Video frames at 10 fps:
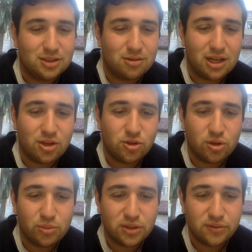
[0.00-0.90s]
So thank you so
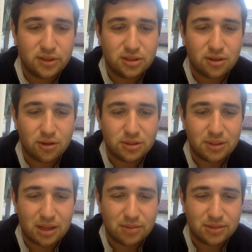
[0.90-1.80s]
much for this scholarship that
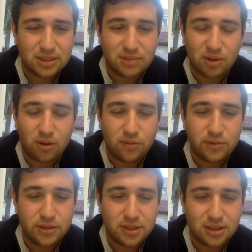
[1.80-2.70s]
I received all four
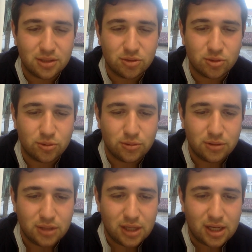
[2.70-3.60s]
years at Dental School
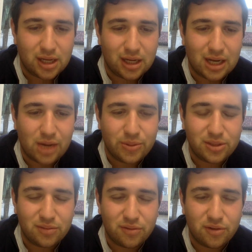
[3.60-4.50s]
and allowing me to
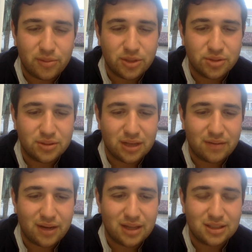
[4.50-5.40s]
fulfill my dream that I've
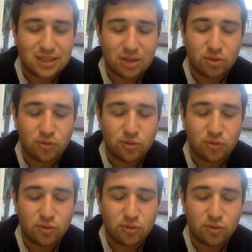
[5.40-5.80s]
had since I was